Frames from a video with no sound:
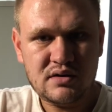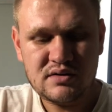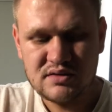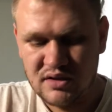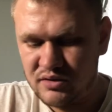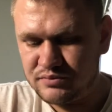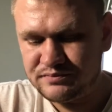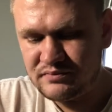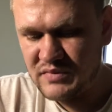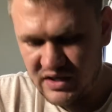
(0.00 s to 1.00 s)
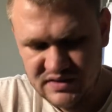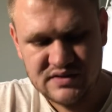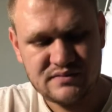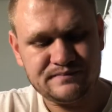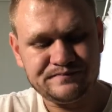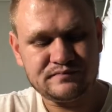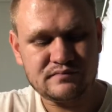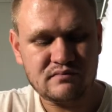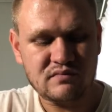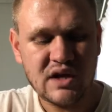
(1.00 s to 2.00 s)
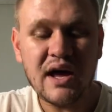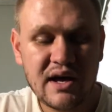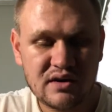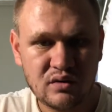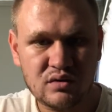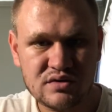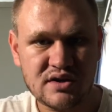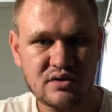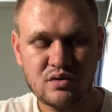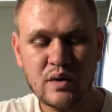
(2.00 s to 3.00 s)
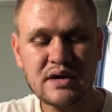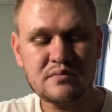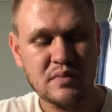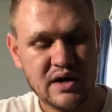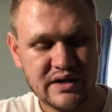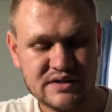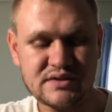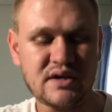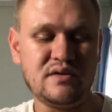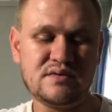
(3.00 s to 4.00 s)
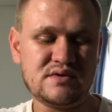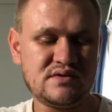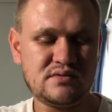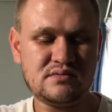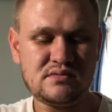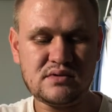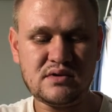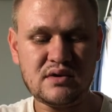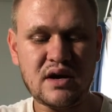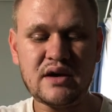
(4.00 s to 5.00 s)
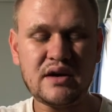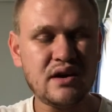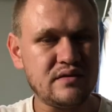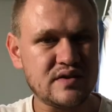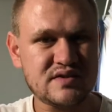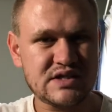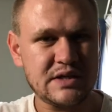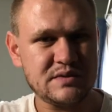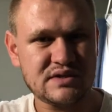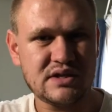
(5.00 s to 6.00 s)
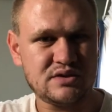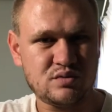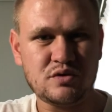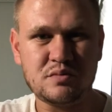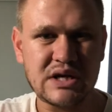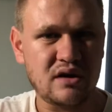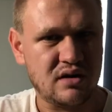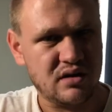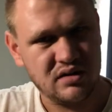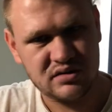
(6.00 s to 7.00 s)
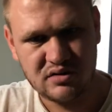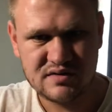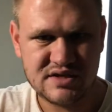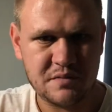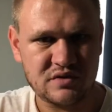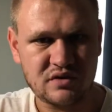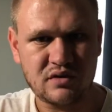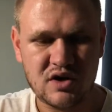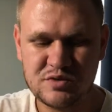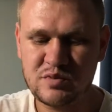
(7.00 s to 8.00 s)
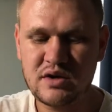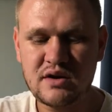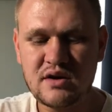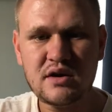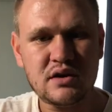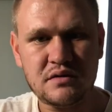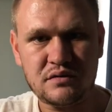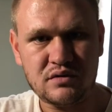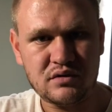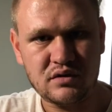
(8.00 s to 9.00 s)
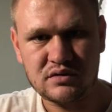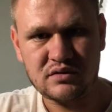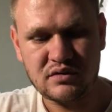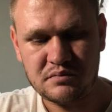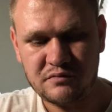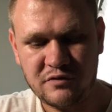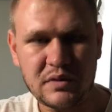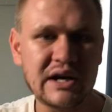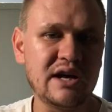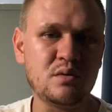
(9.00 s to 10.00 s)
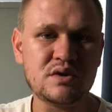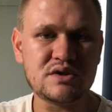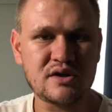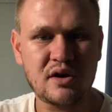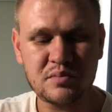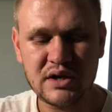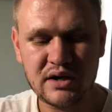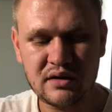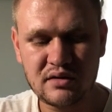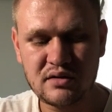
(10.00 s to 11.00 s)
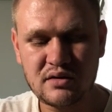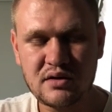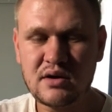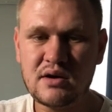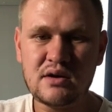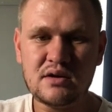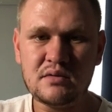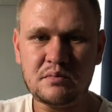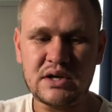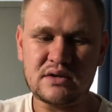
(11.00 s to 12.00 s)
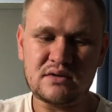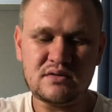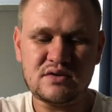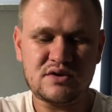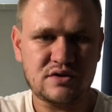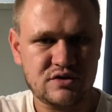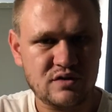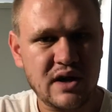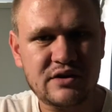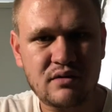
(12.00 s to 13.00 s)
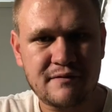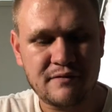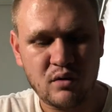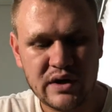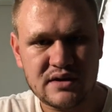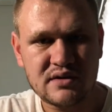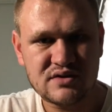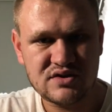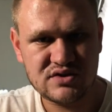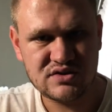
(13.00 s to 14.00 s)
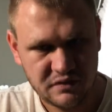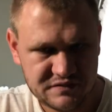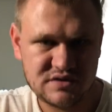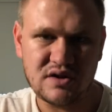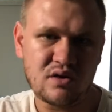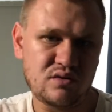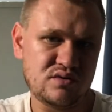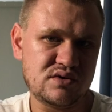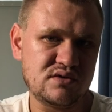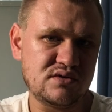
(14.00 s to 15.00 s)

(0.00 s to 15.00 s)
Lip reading: So yes. And also when buying stones, I know this will be a hard concept to grasp if you're not familiar with sharpening, but try to avoid soft stones.